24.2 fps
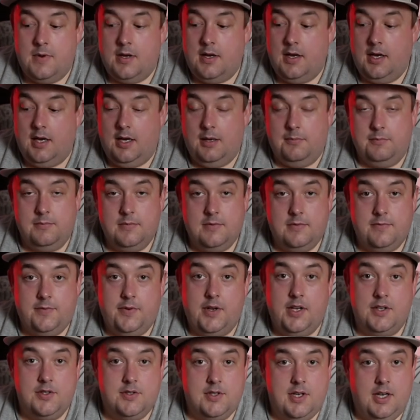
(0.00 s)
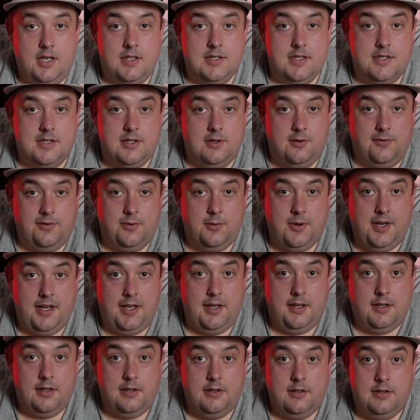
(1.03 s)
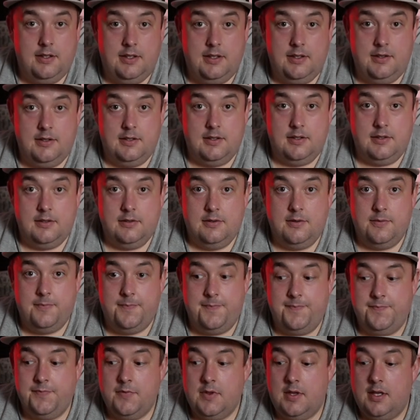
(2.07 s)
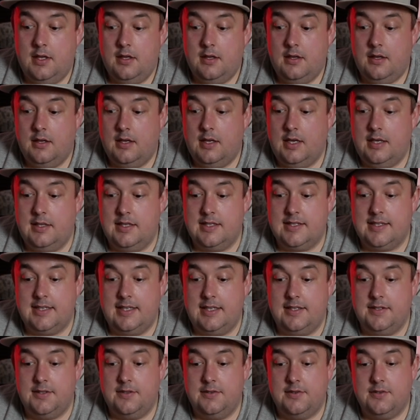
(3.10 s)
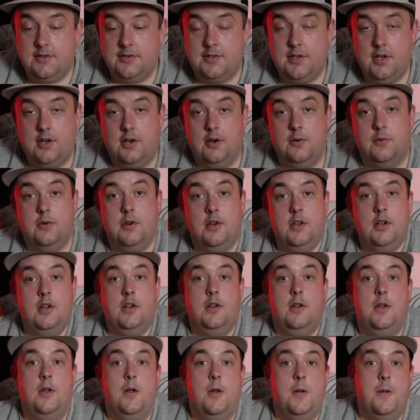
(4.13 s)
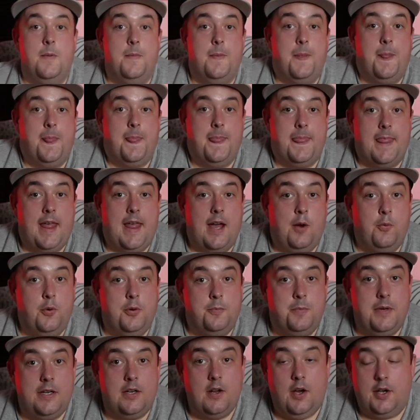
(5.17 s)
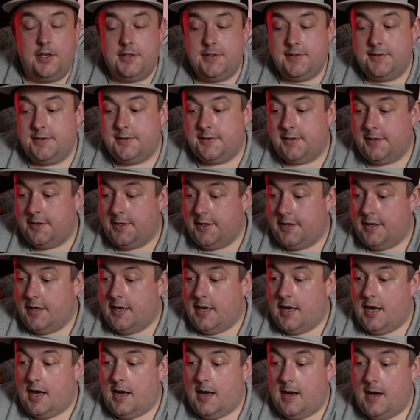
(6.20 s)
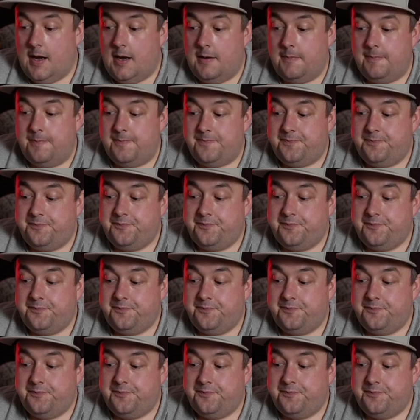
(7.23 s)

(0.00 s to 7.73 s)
Um, first chance of silverware in the in the season, so that would be nice. Um,